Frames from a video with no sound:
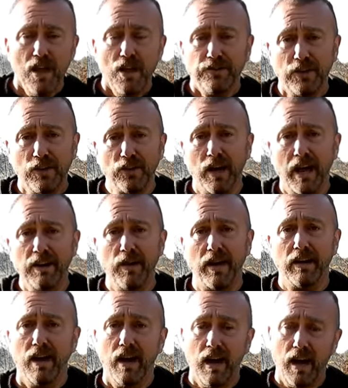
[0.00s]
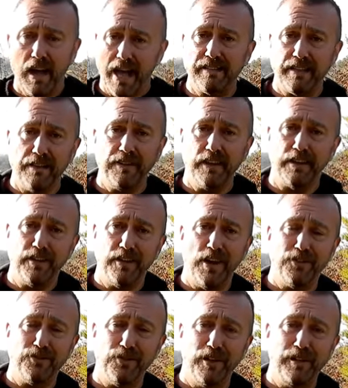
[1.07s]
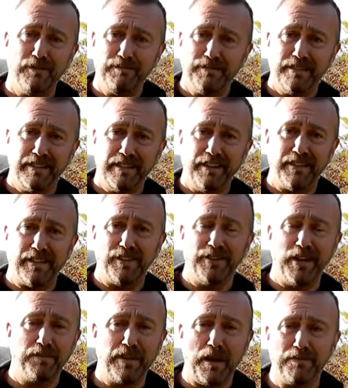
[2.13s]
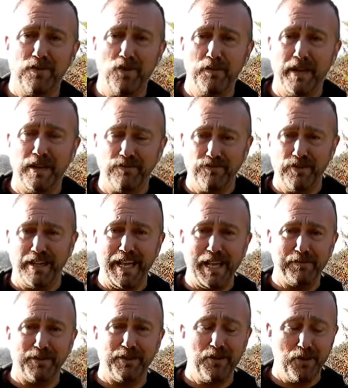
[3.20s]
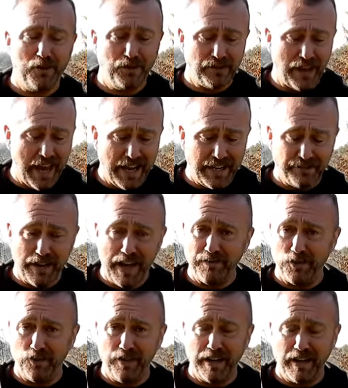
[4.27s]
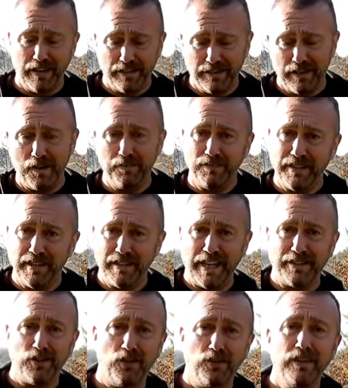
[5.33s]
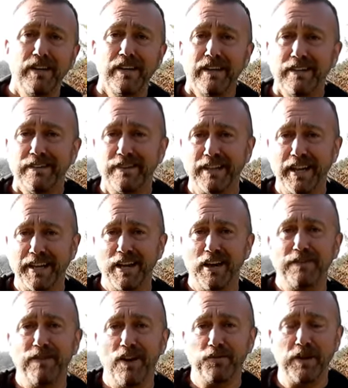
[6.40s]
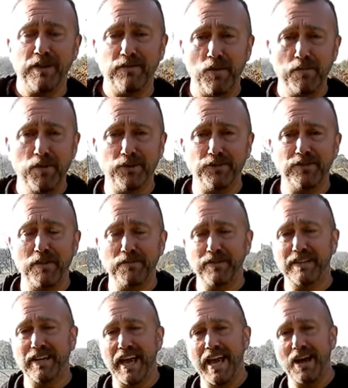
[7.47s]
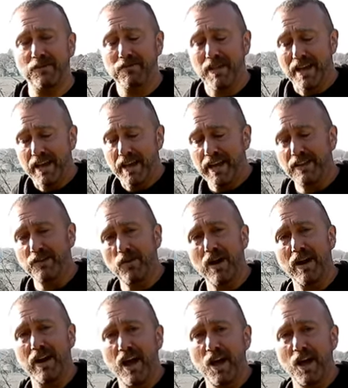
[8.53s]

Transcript: So look, anyway, as ever, you know the drill. Give a little thumbs up for me. Really helps the cause. And if you haven't already, sub and ding that dong so you get notified whenever I put something out. Either way, I